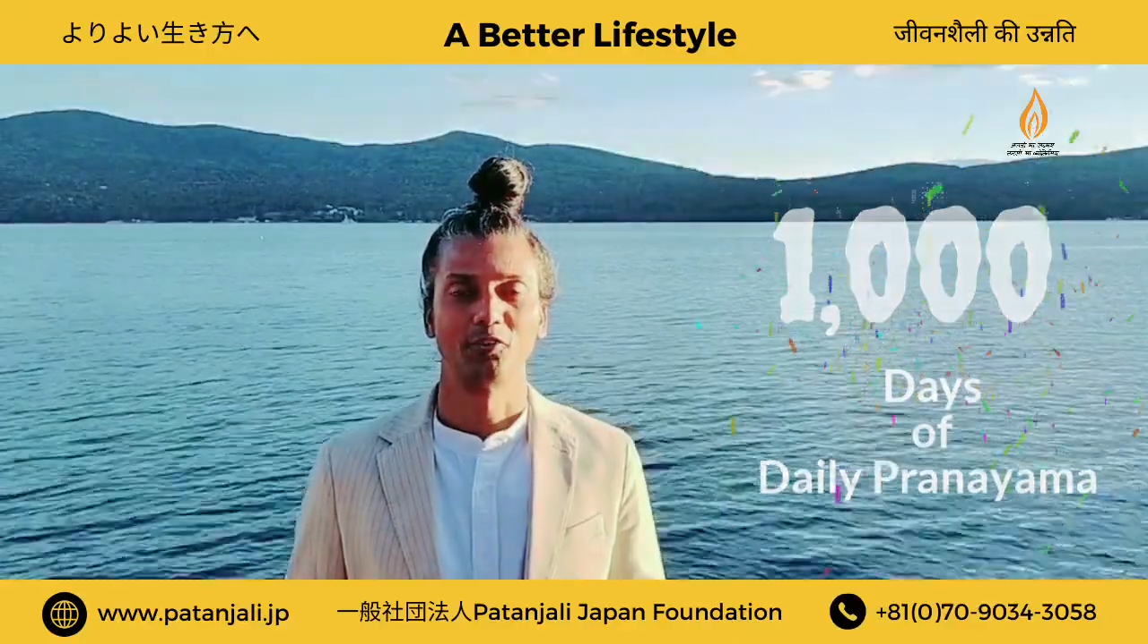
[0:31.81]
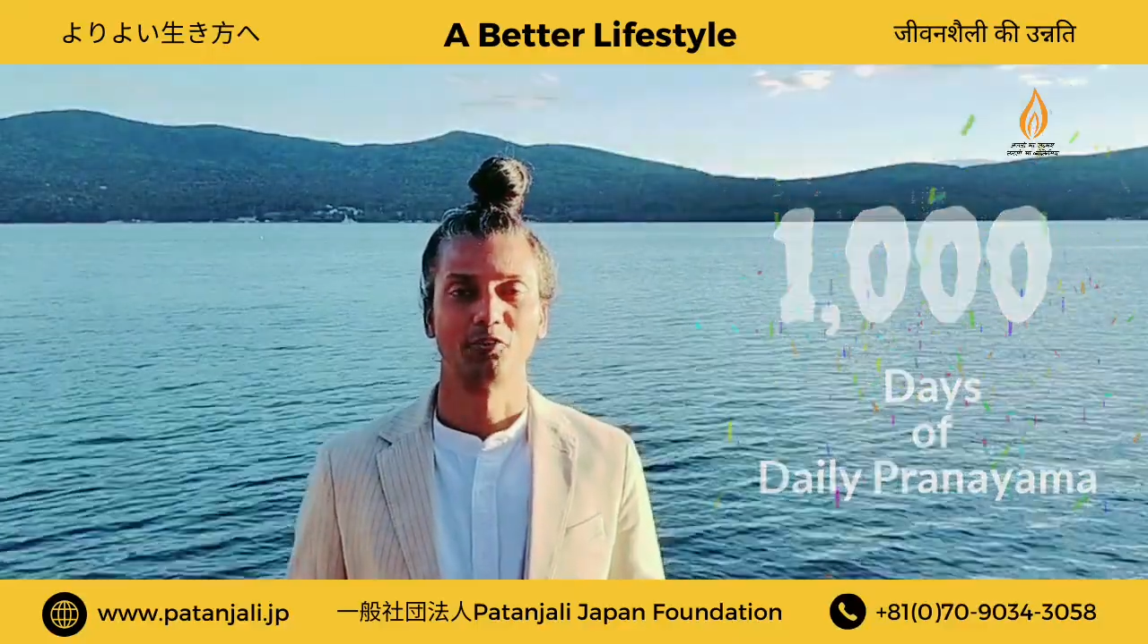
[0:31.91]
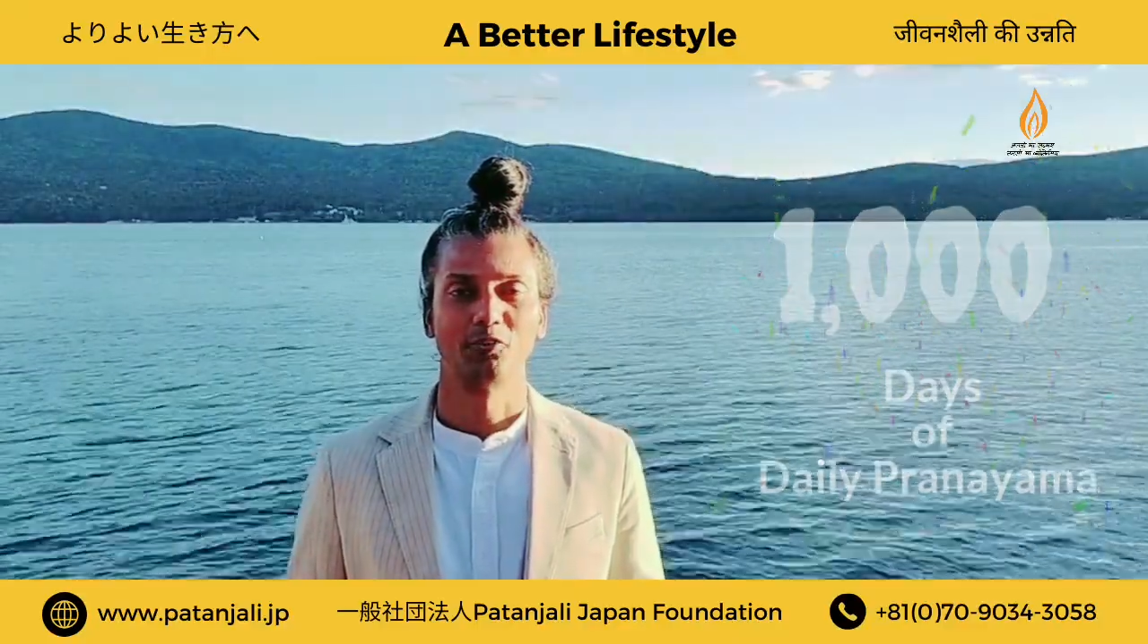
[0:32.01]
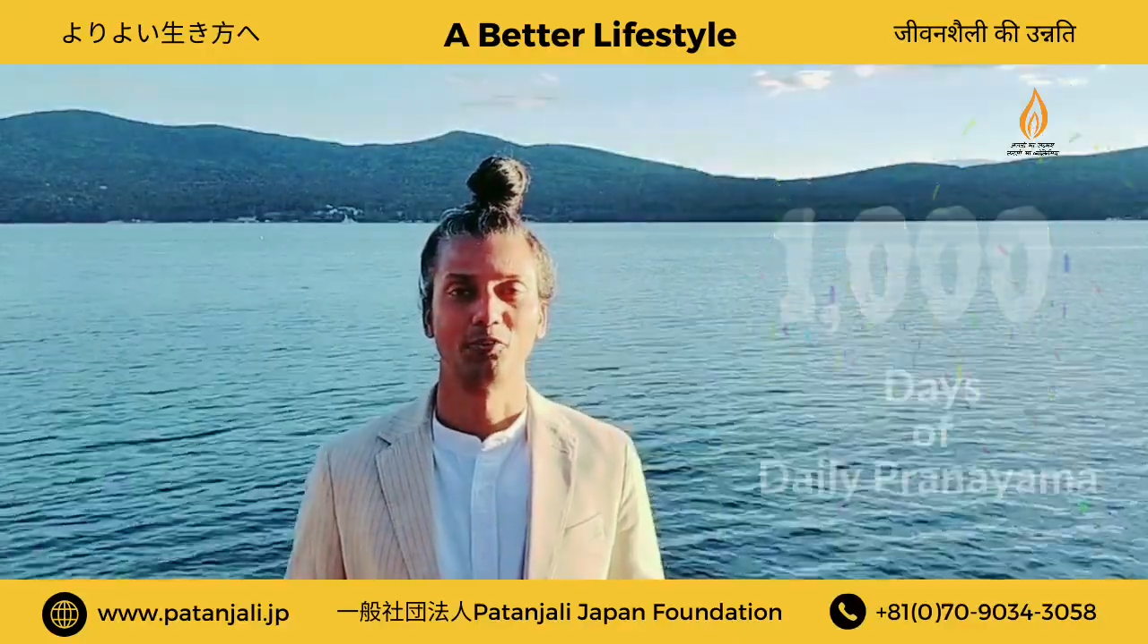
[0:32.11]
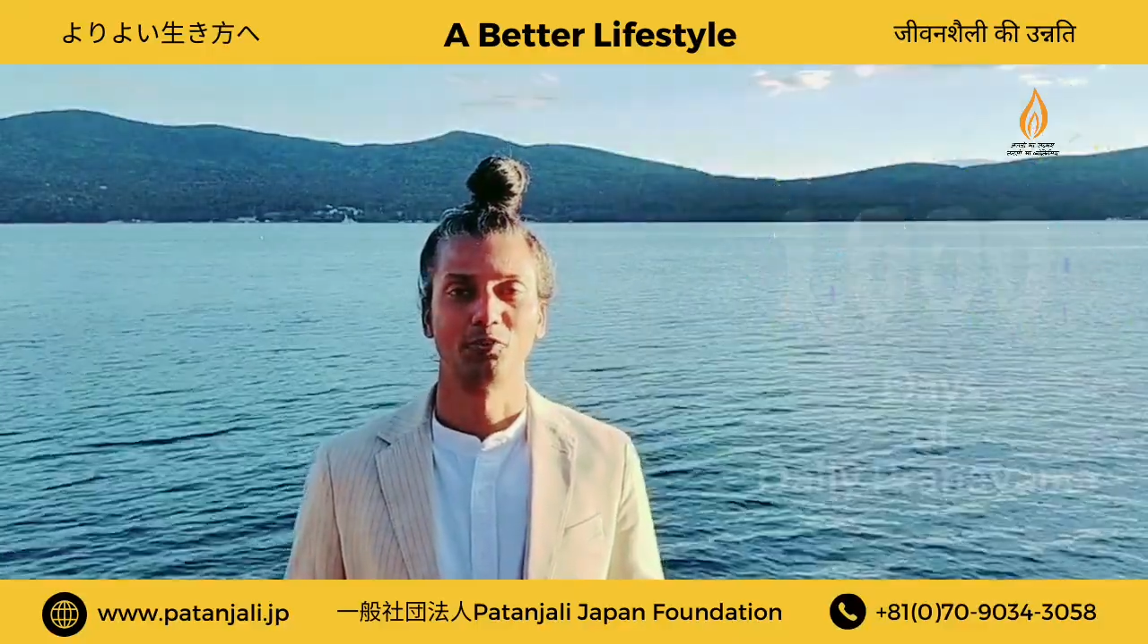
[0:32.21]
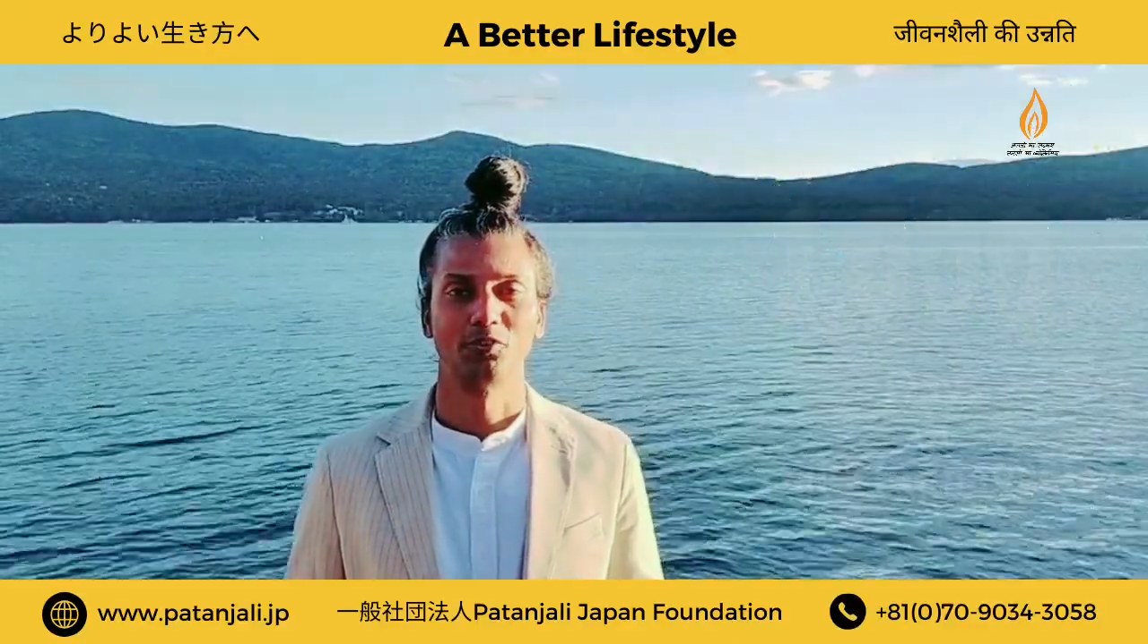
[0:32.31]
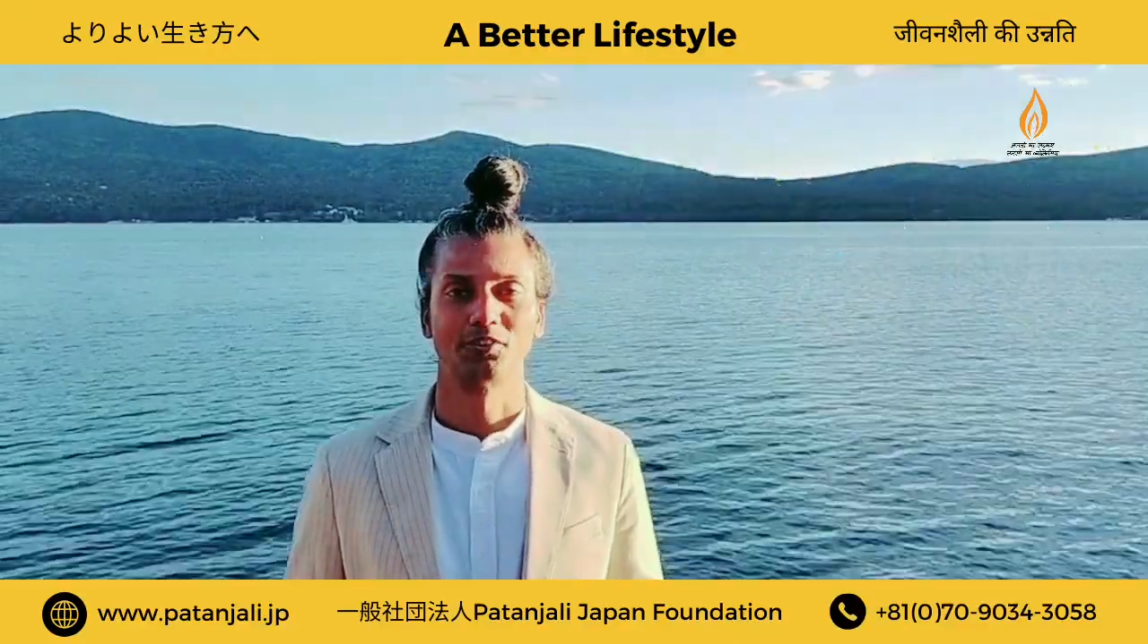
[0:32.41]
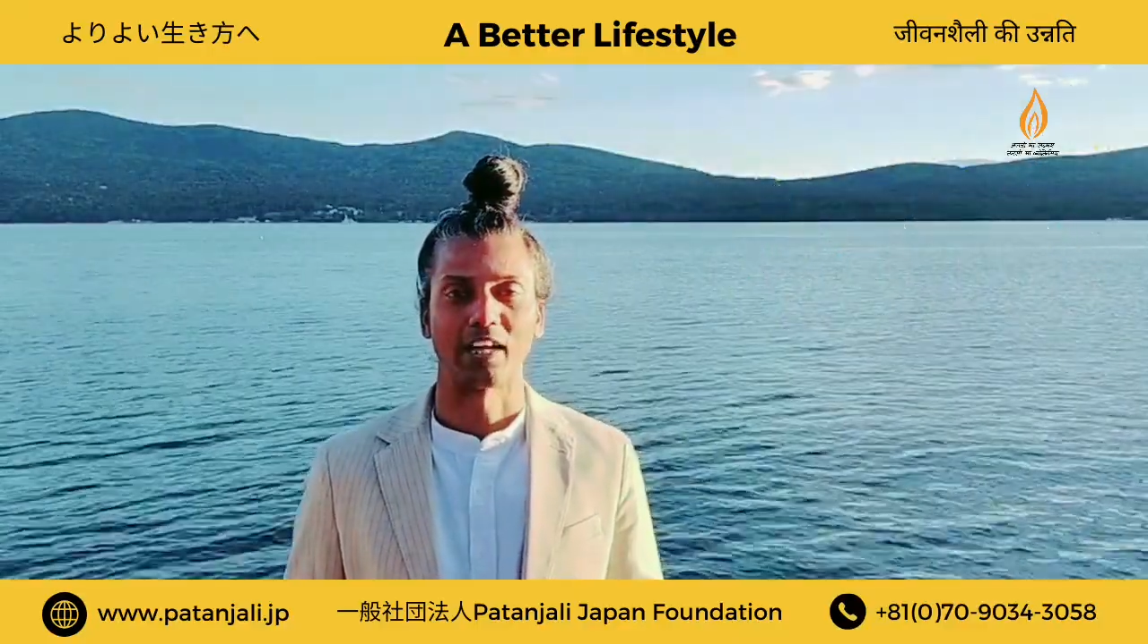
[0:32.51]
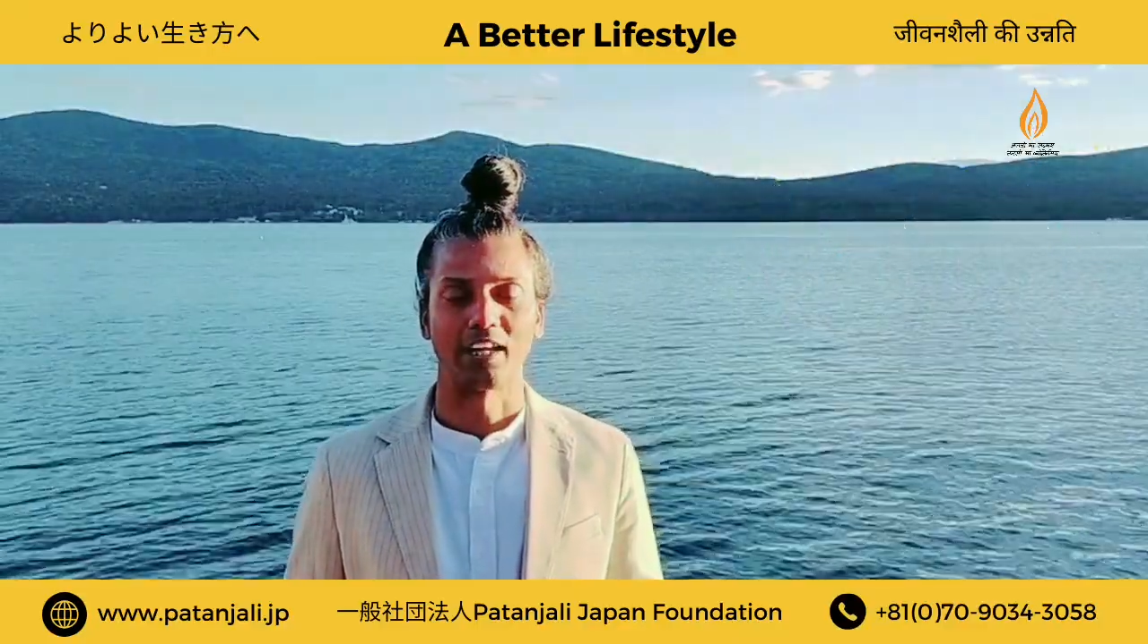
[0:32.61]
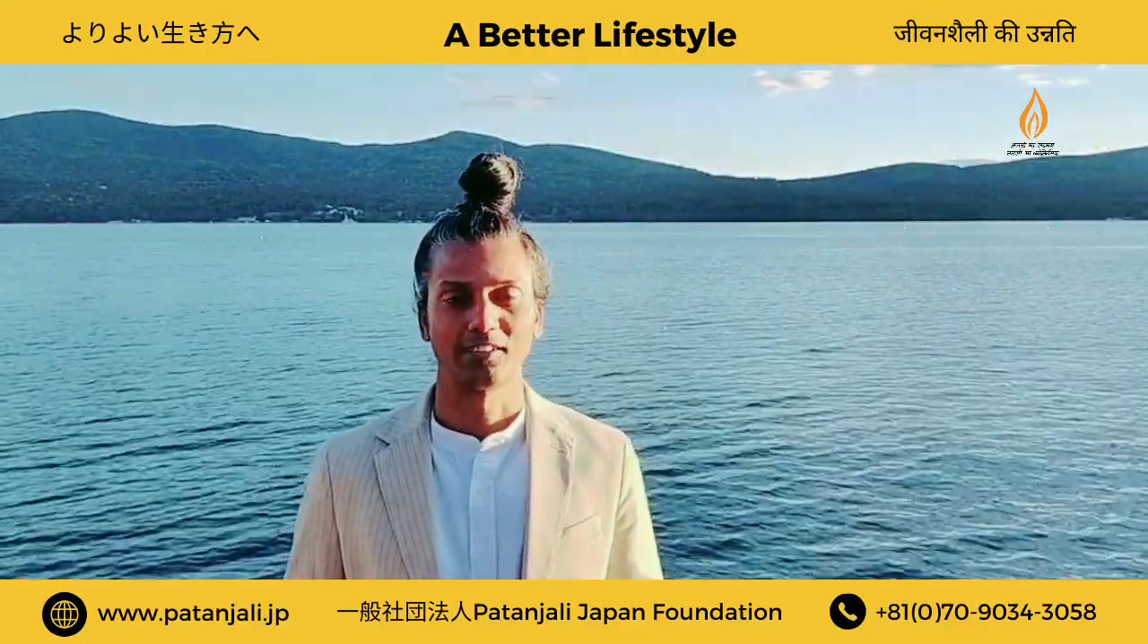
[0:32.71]
to
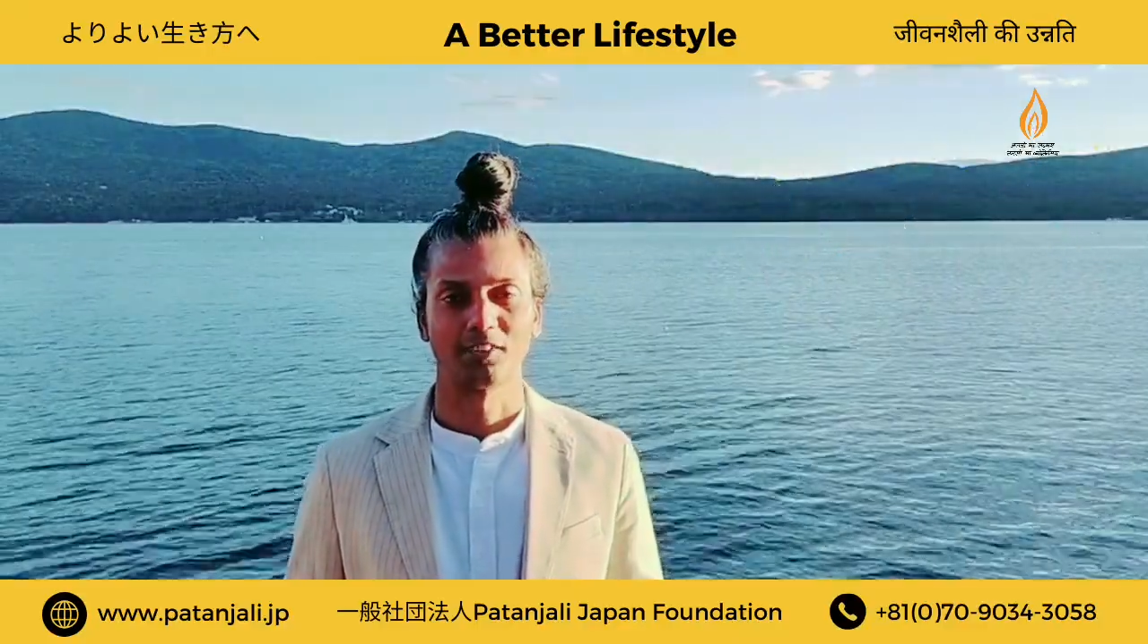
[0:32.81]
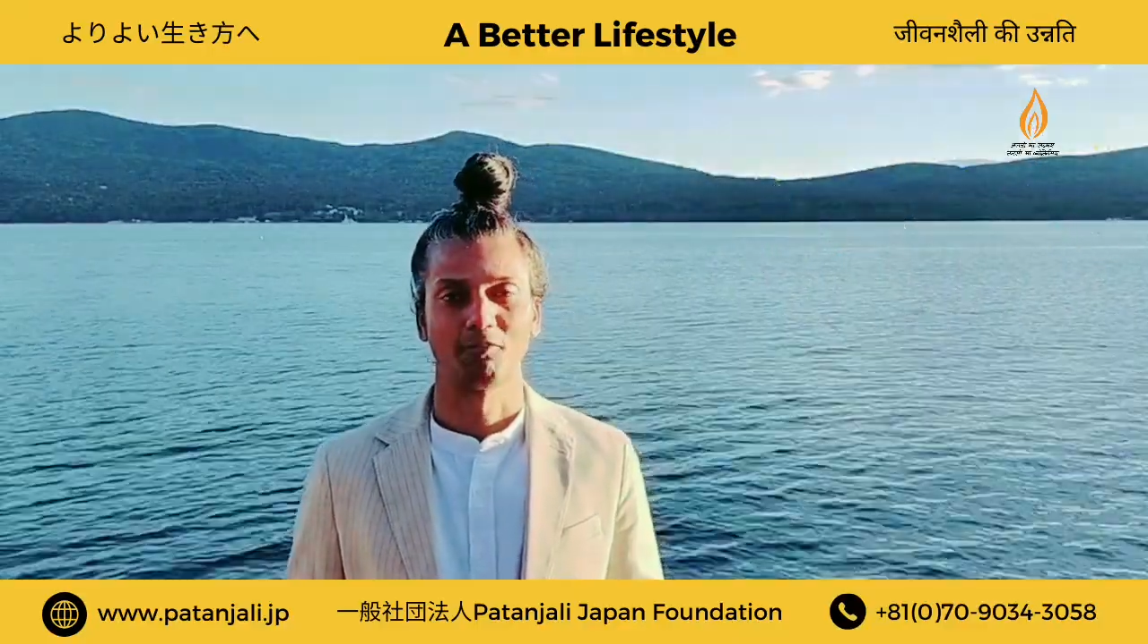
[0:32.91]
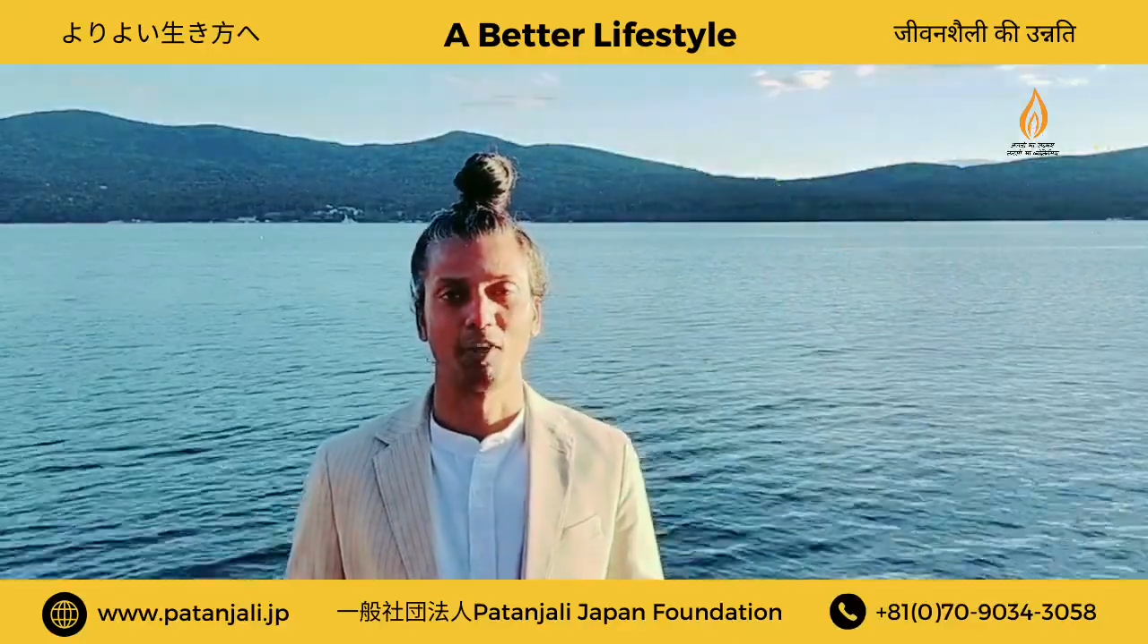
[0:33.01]
start